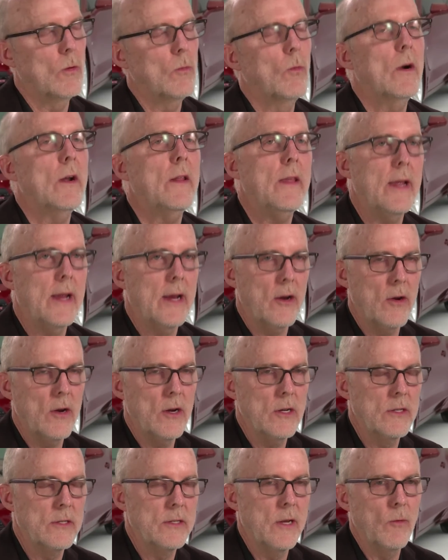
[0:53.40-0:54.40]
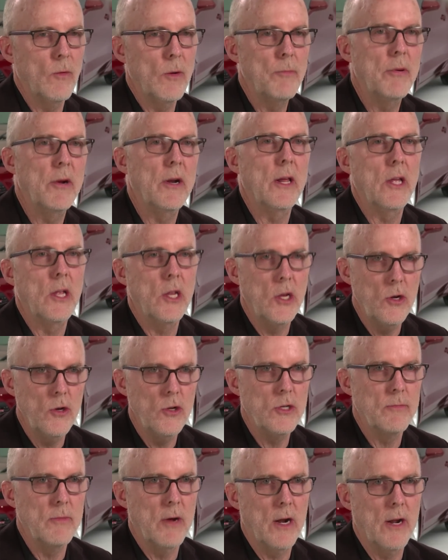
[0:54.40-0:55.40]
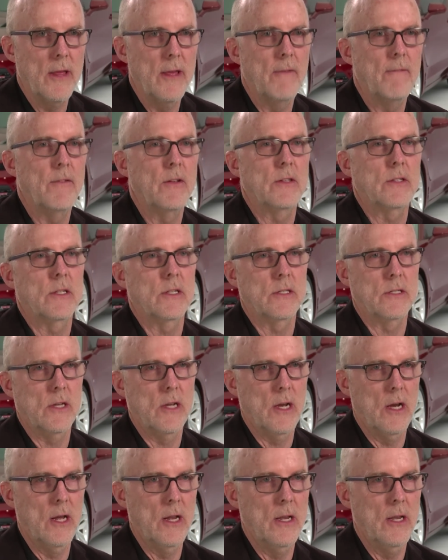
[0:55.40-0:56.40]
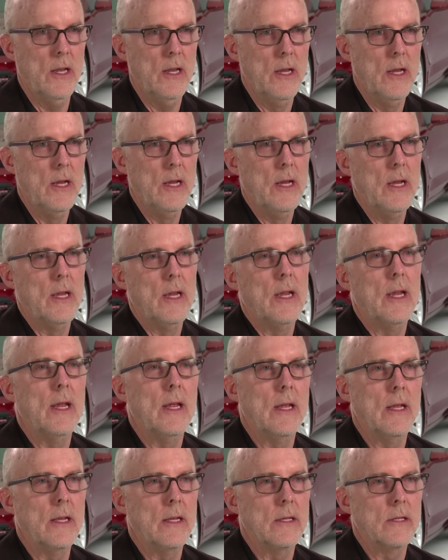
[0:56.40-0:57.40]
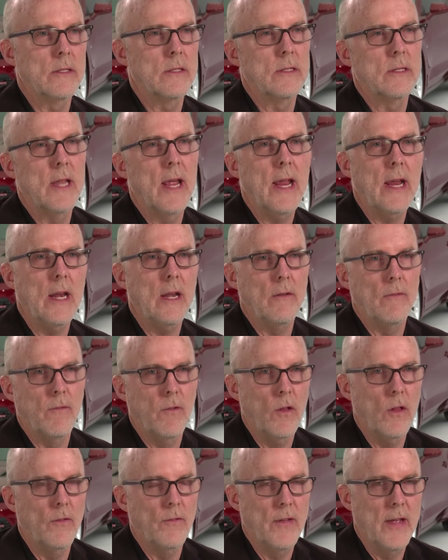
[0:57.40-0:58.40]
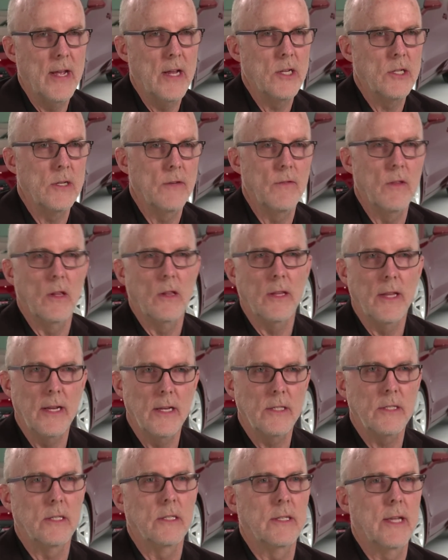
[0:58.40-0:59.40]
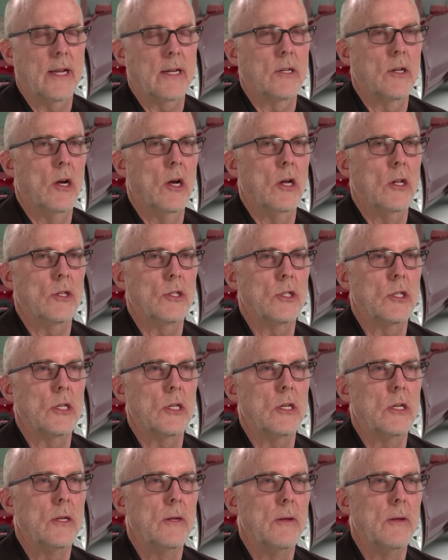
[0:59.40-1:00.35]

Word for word: One of the areas that we put a huge amount of emphasis on is taking full advantage of the latest in technology,